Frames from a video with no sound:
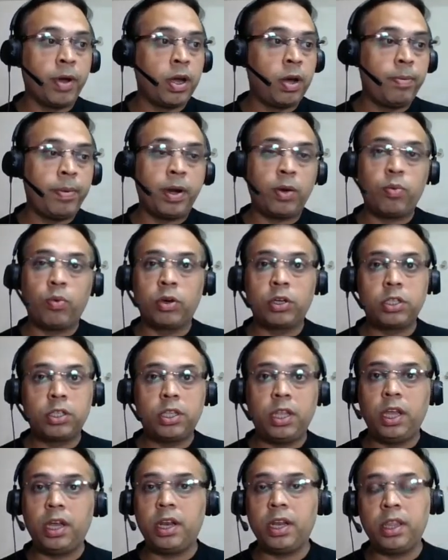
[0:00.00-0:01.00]
at what's
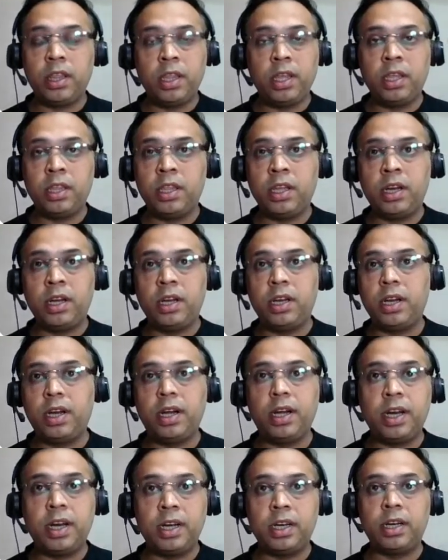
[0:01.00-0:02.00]
there in the internet
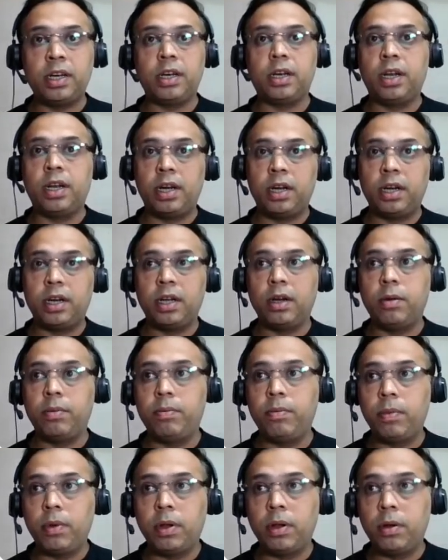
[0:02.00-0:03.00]
and
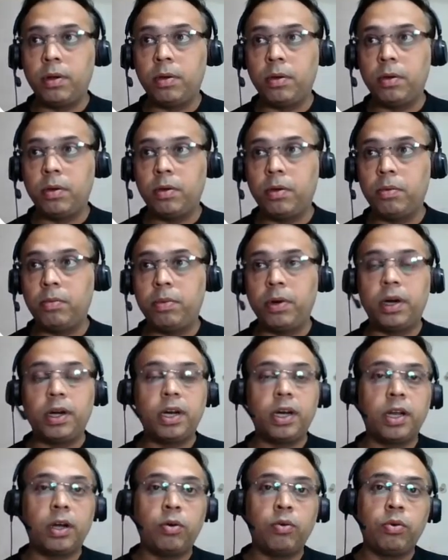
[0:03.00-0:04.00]
blurt it
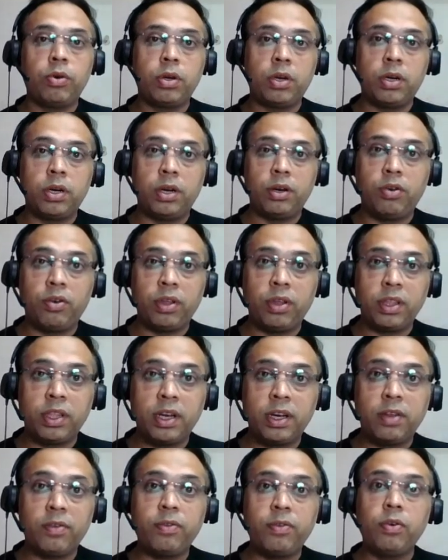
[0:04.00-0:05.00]
out during the
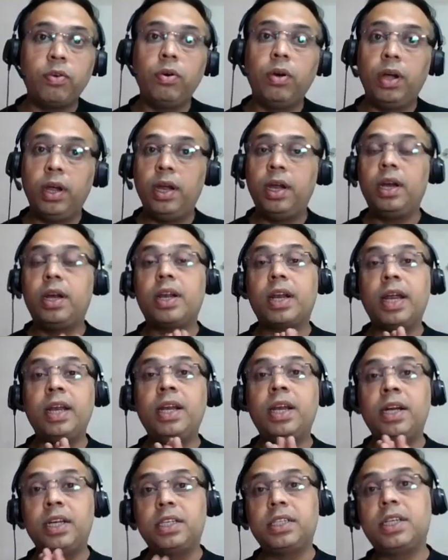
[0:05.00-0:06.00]
interview. Try and
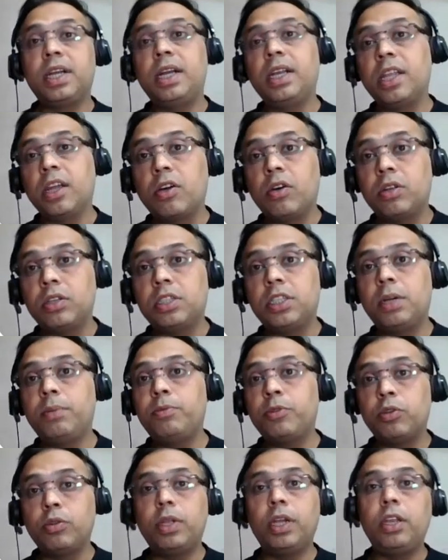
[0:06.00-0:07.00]
understand the concept
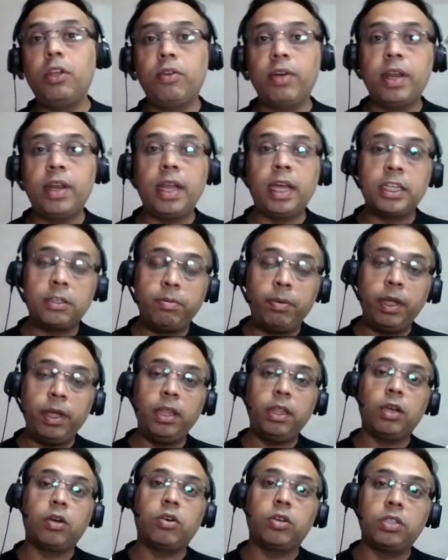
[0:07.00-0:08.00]
so that you can explain the
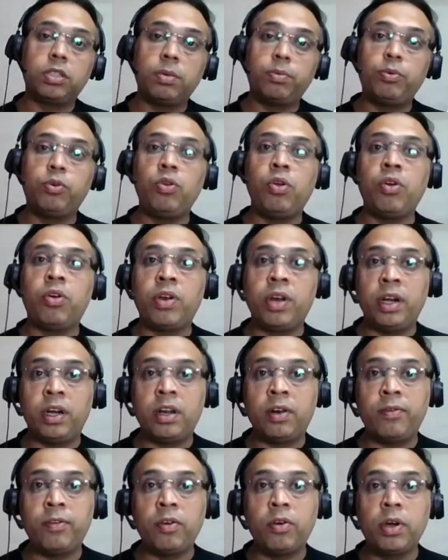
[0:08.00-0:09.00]
concept to your
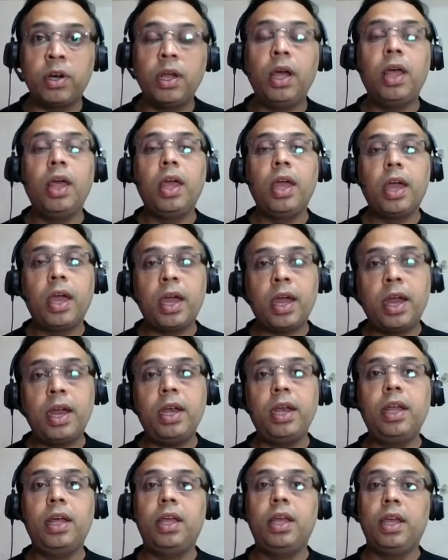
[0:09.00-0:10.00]
interviewer and
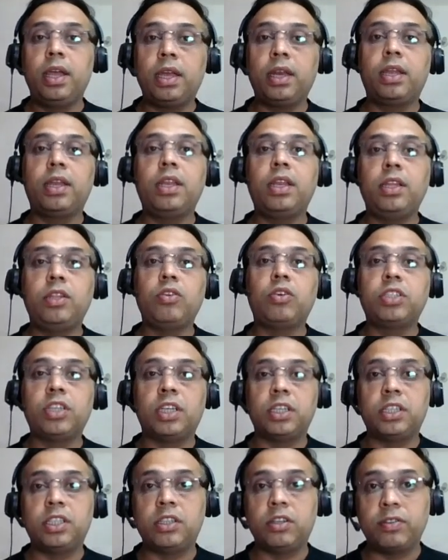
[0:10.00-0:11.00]
increase your
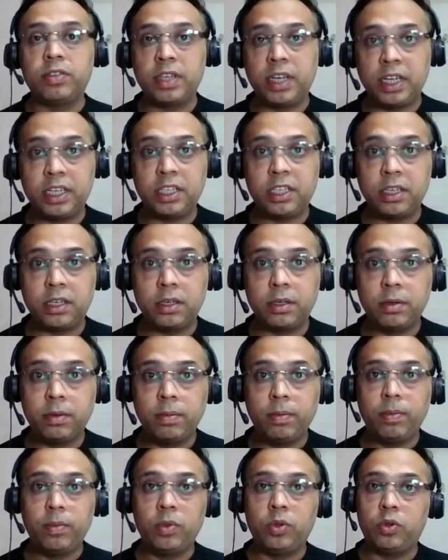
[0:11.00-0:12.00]
chances of selection.
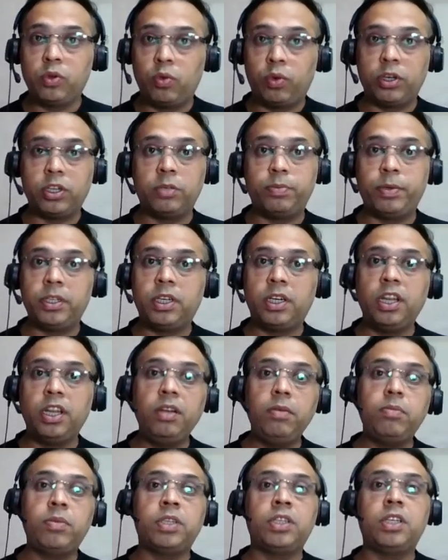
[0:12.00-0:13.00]
So what is budgeting?
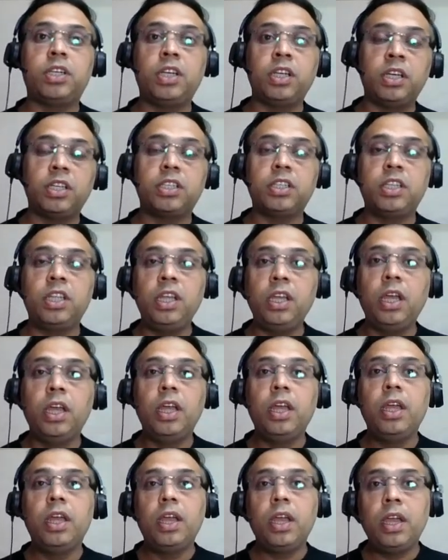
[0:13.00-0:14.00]
Budgeting is the
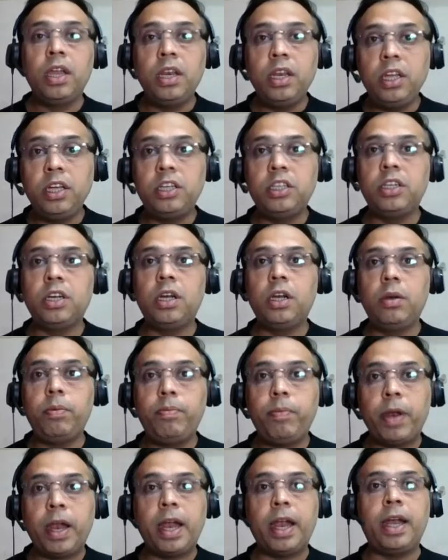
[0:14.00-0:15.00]
initial
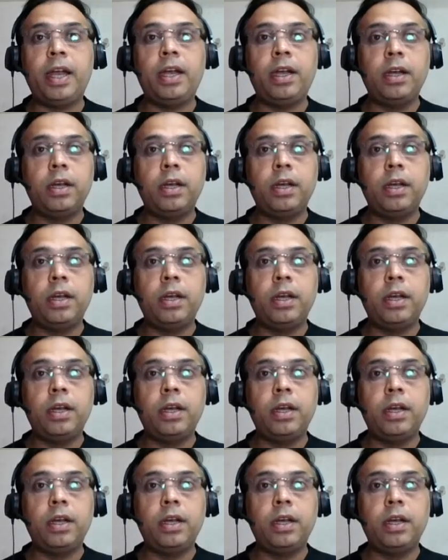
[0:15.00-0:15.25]
planned